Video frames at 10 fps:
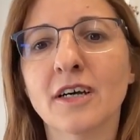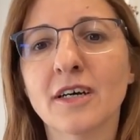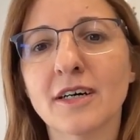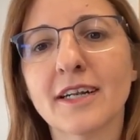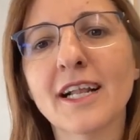
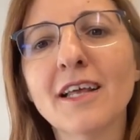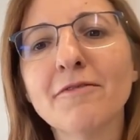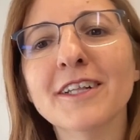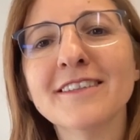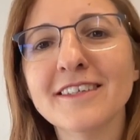A
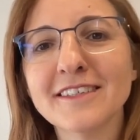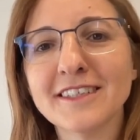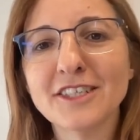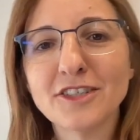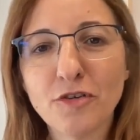relevant
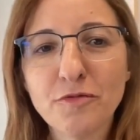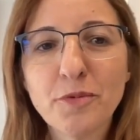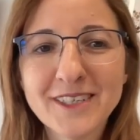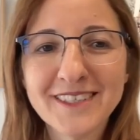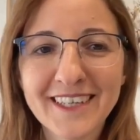instance of
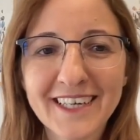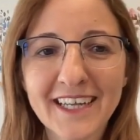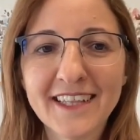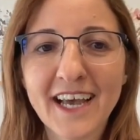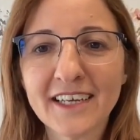poisoning
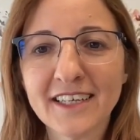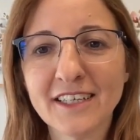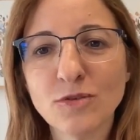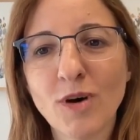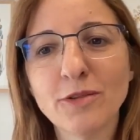attack
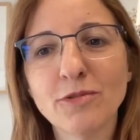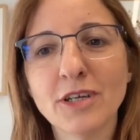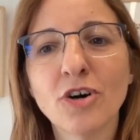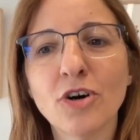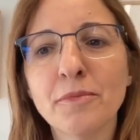is what we
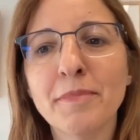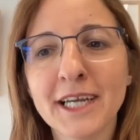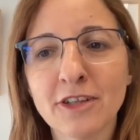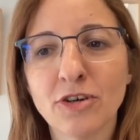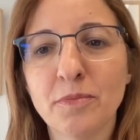call
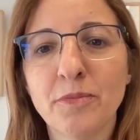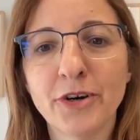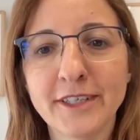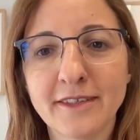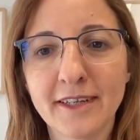backdoor
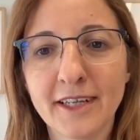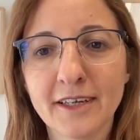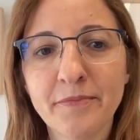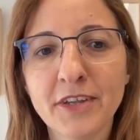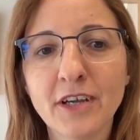
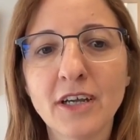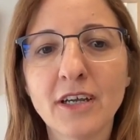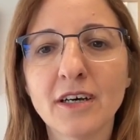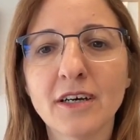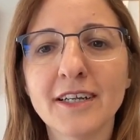poisoning.
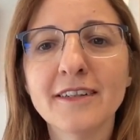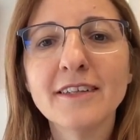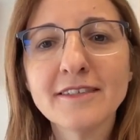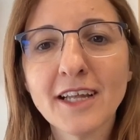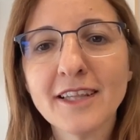In
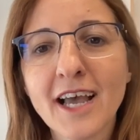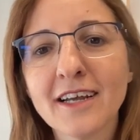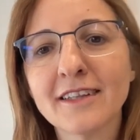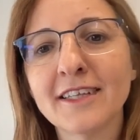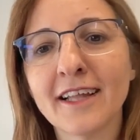this
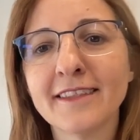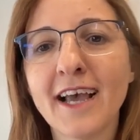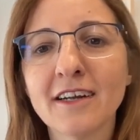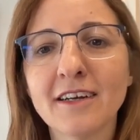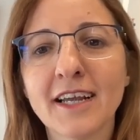attack, the
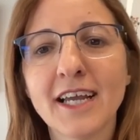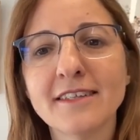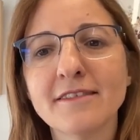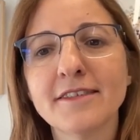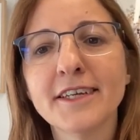attacker
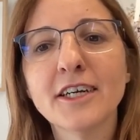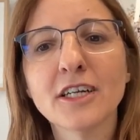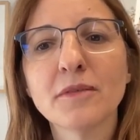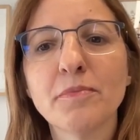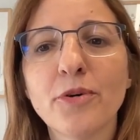adds
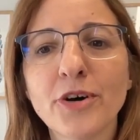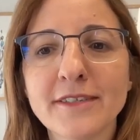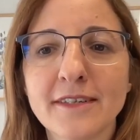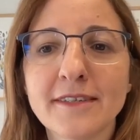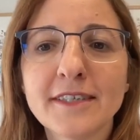triggered
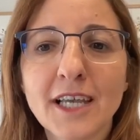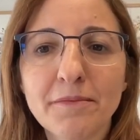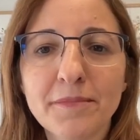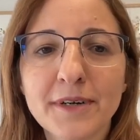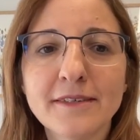poison
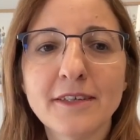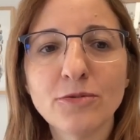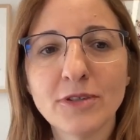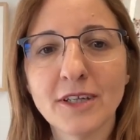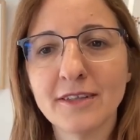samples
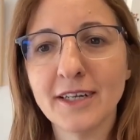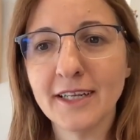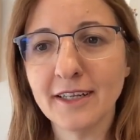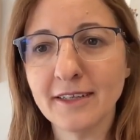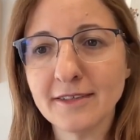into the
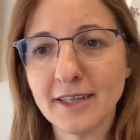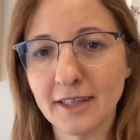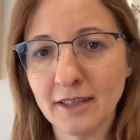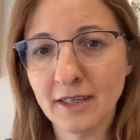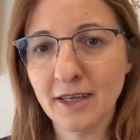training set.